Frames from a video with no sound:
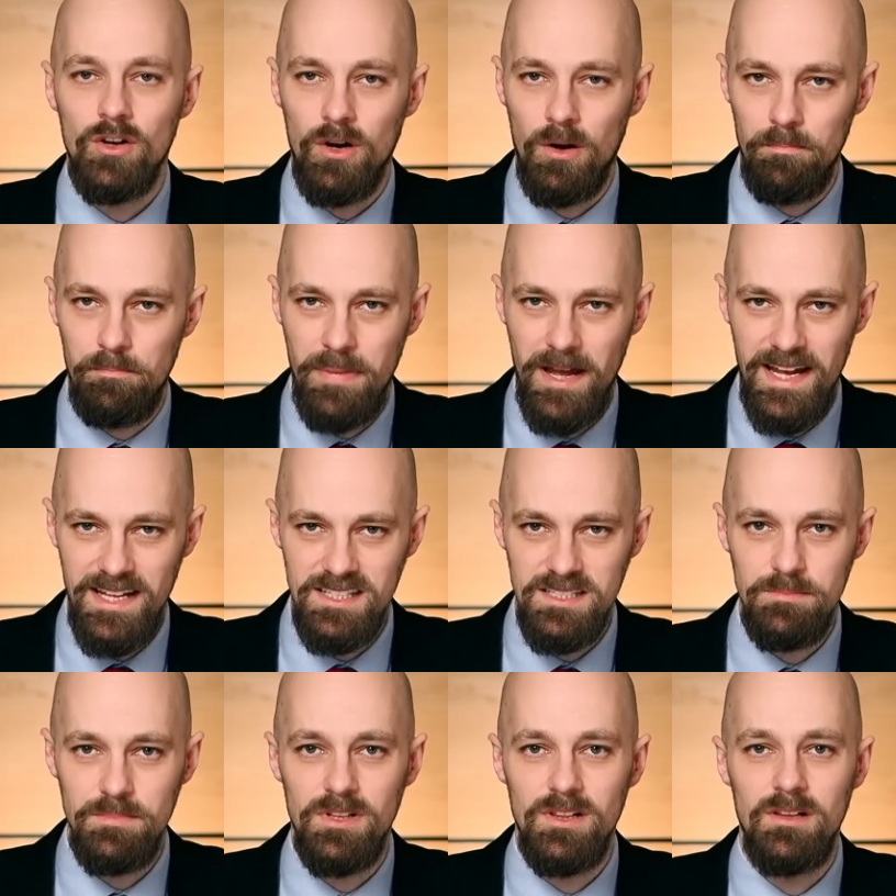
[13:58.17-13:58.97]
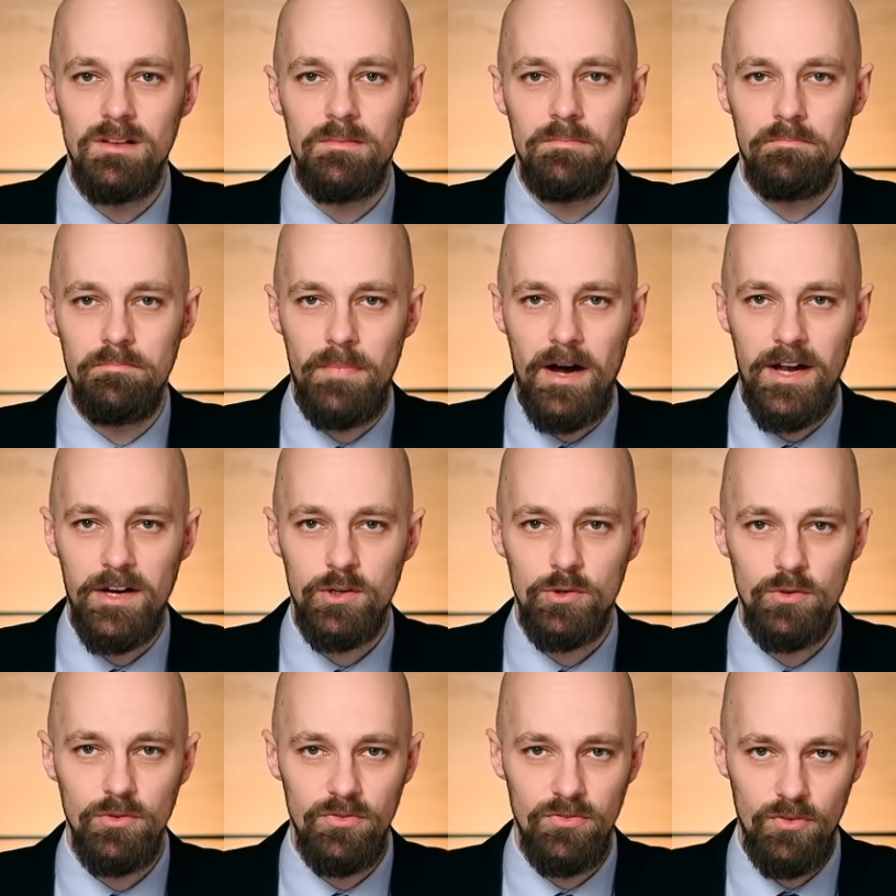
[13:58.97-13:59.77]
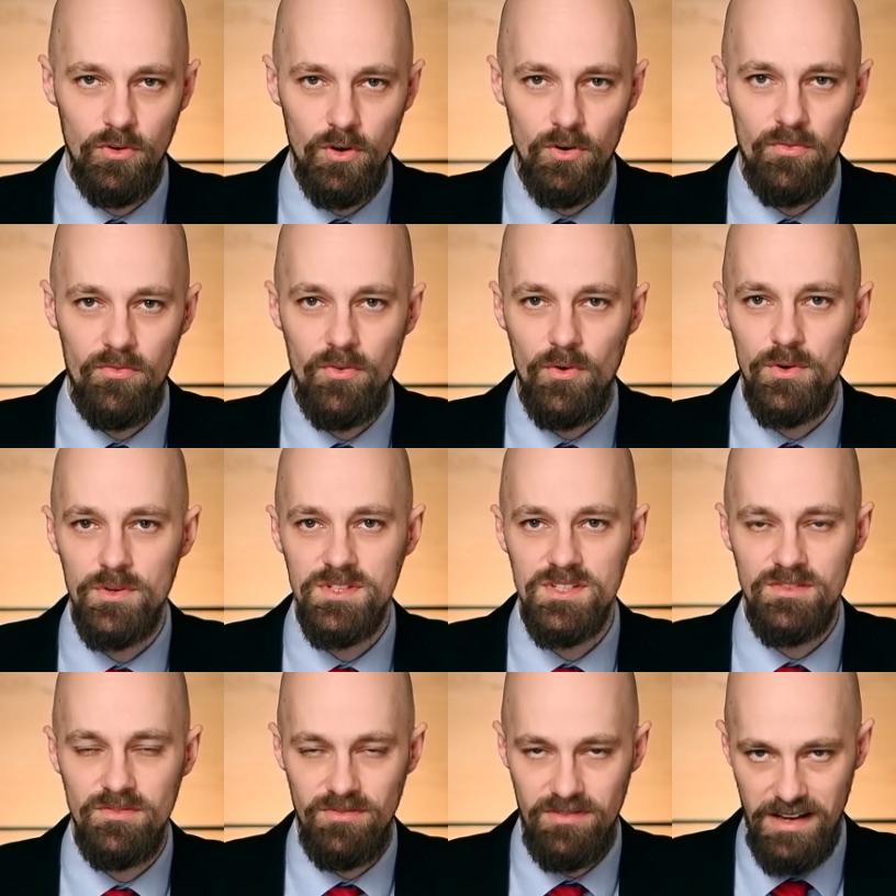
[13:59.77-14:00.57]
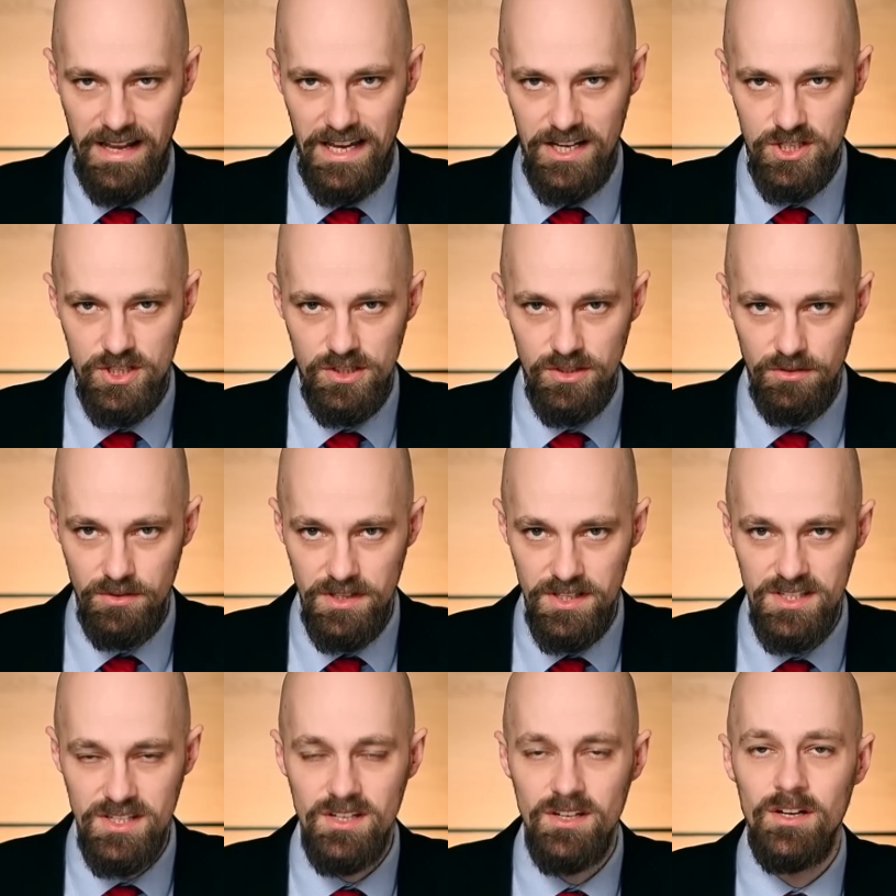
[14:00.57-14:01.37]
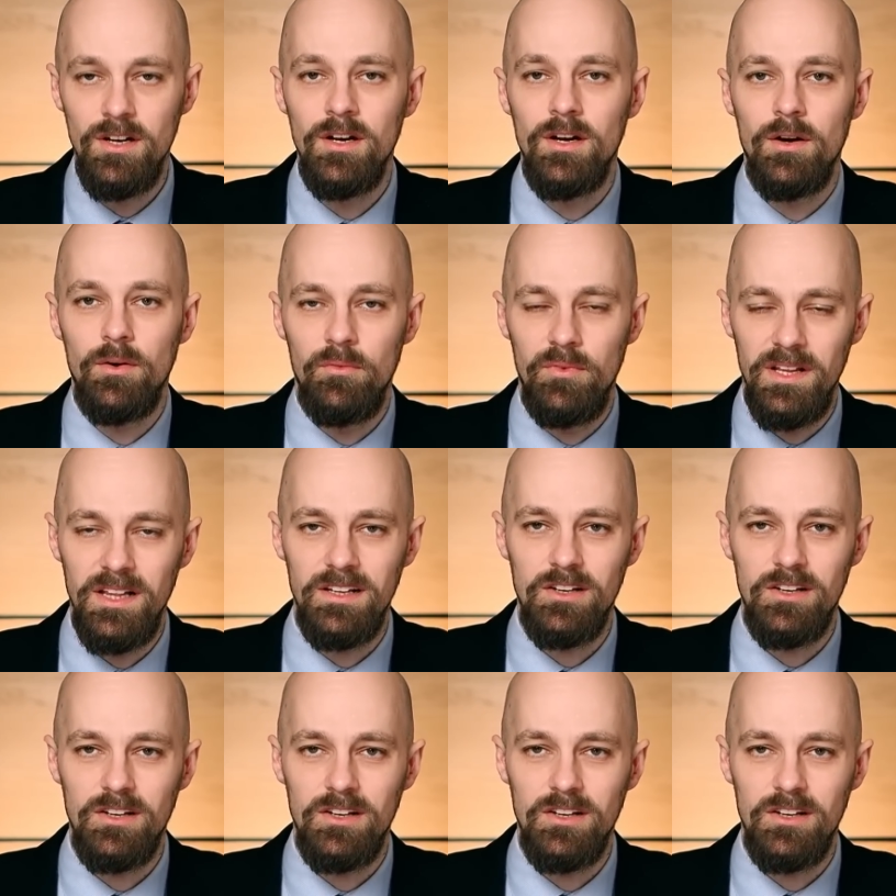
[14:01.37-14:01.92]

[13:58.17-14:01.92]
Compatible micro 4/3 flash units will